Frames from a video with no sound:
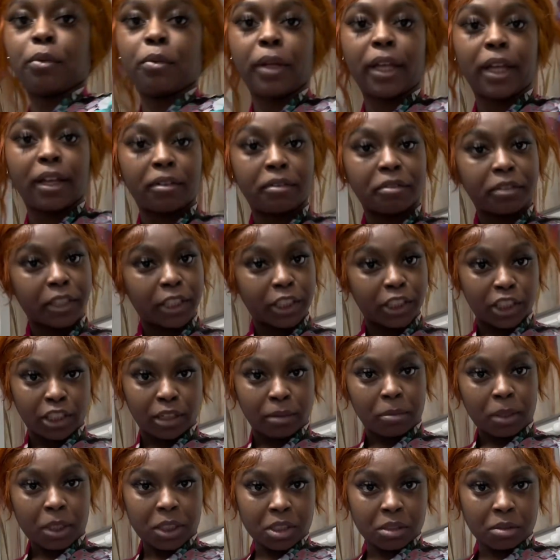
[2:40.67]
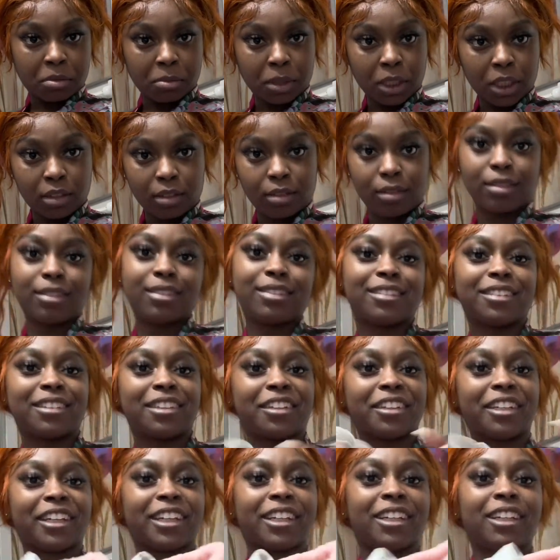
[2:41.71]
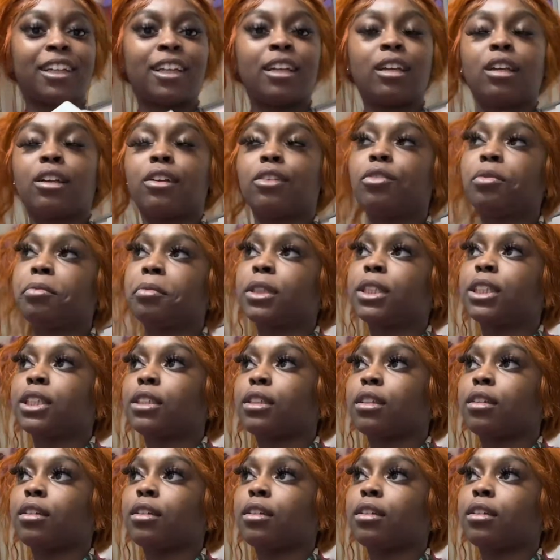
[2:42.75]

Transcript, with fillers: well, did y'all mess my? me? I'm gonna put this